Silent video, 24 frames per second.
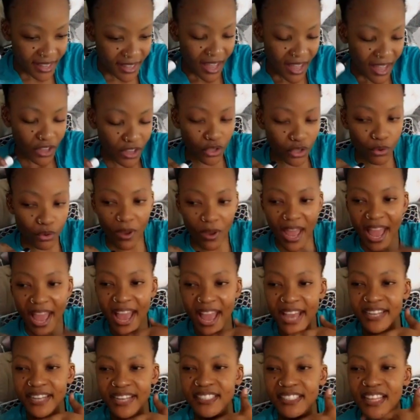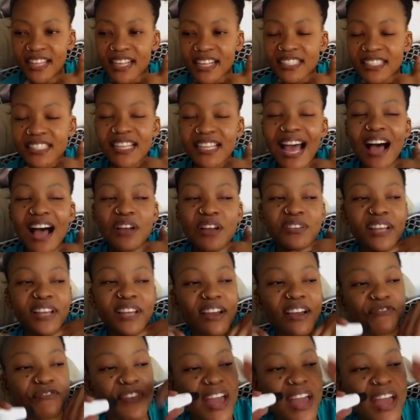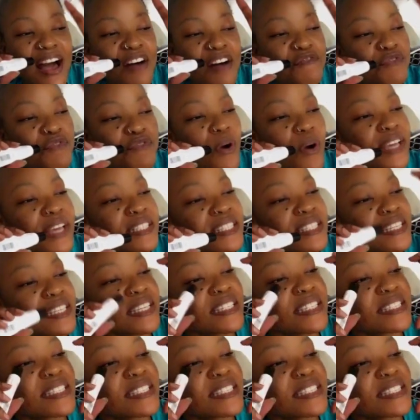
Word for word: You hate the sound of their voices,